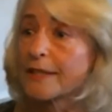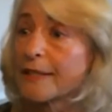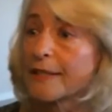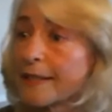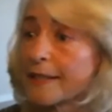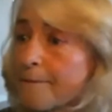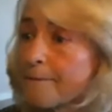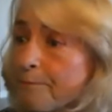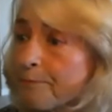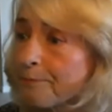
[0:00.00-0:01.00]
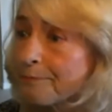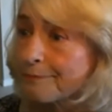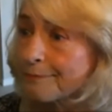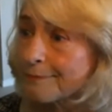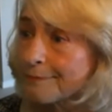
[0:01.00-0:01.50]

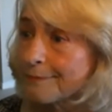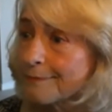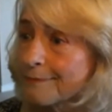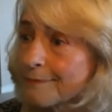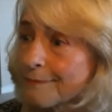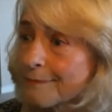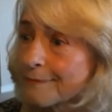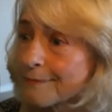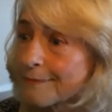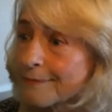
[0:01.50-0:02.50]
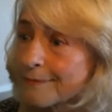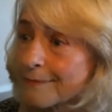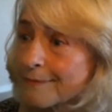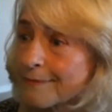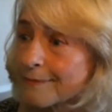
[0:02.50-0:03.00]

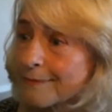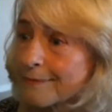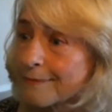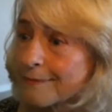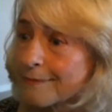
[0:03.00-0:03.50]
No one is speaking in this clip.